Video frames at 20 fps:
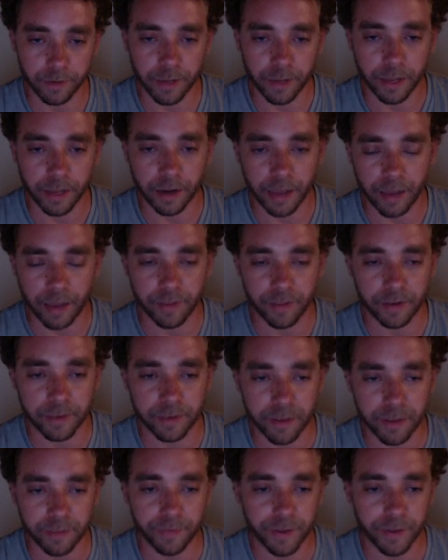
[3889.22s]
and have that
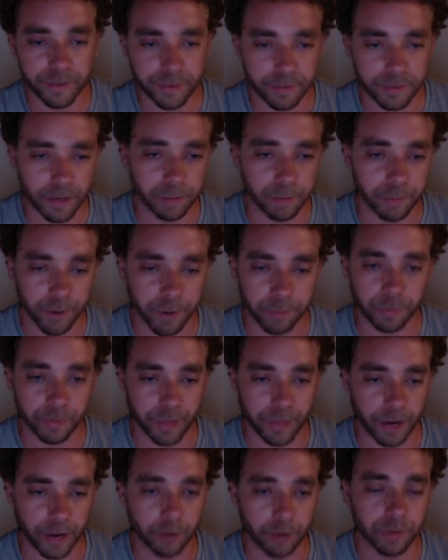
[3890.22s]
defense step up
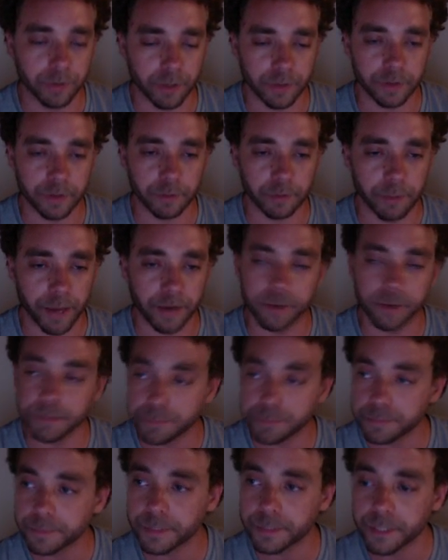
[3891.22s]
without Khalil Mack.
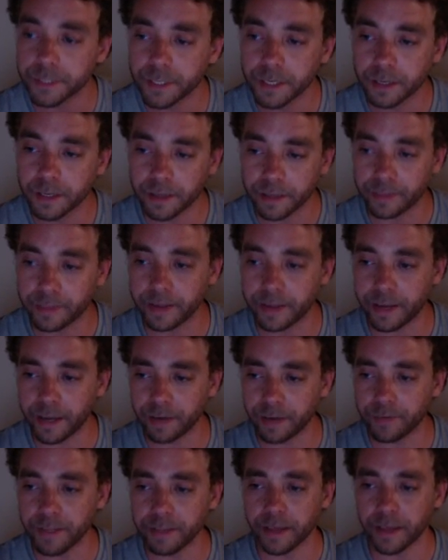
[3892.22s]
Like, they
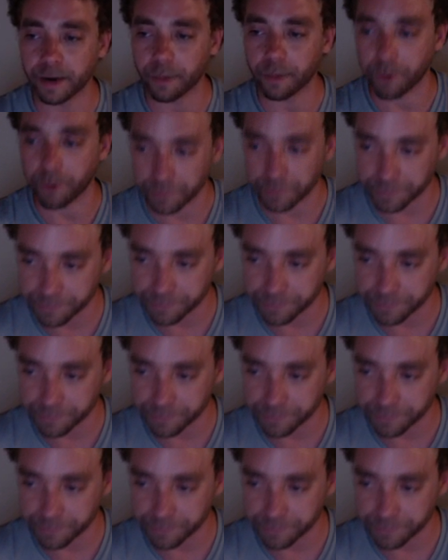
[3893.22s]
kind of need that one.